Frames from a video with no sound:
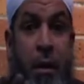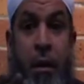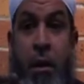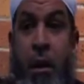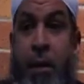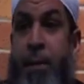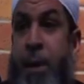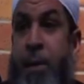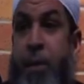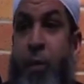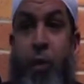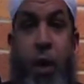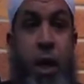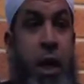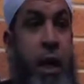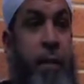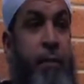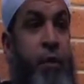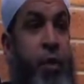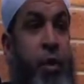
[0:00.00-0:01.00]
The people will
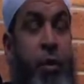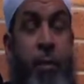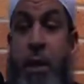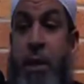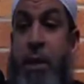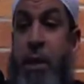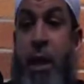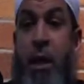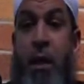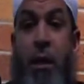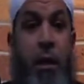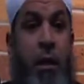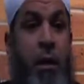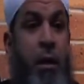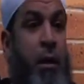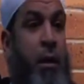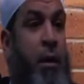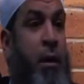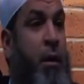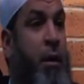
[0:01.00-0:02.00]
come to him and say,
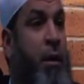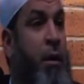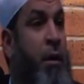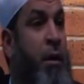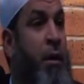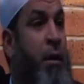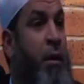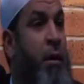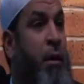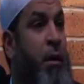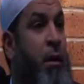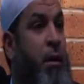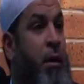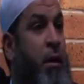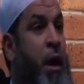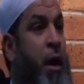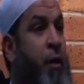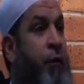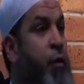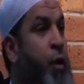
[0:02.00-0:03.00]

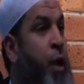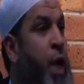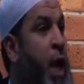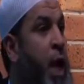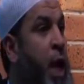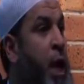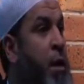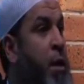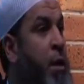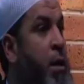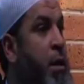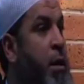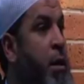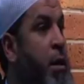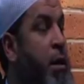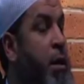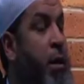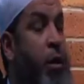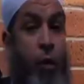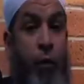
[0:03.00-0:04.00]
Ya Fulan,
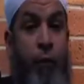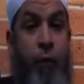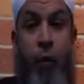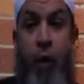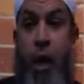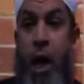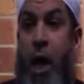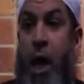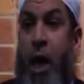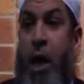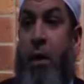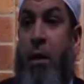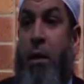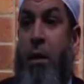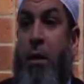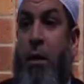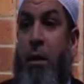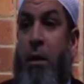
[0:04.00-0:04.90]
oh Fulan,